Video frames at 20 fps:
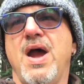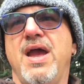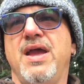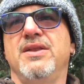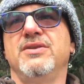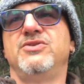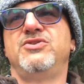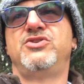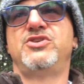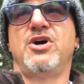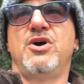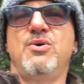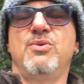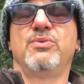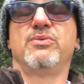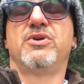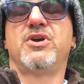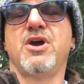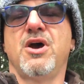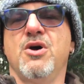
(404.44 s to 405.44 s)
Right.
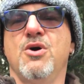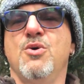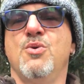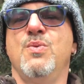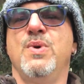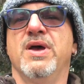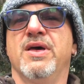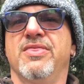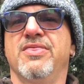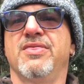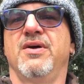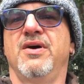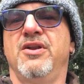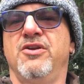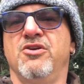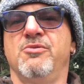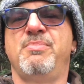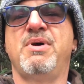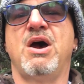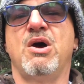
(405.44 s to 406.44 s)
Don't go with
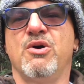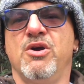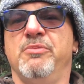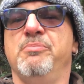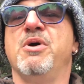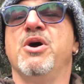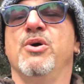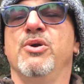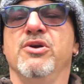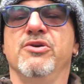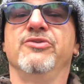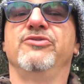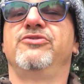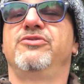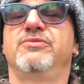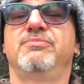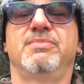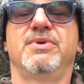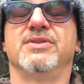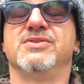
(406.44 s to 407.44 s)
underpowered
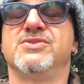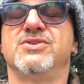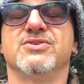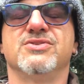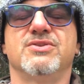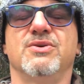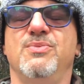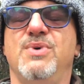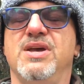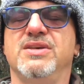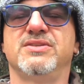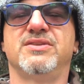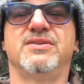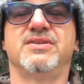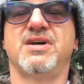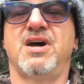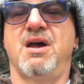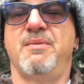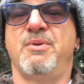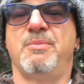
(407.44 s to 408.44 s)
motors. It's just a waste of
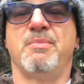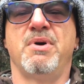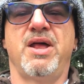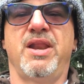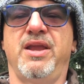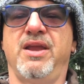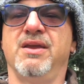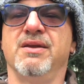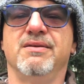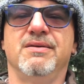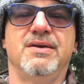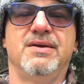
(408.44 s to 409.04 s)
time and money.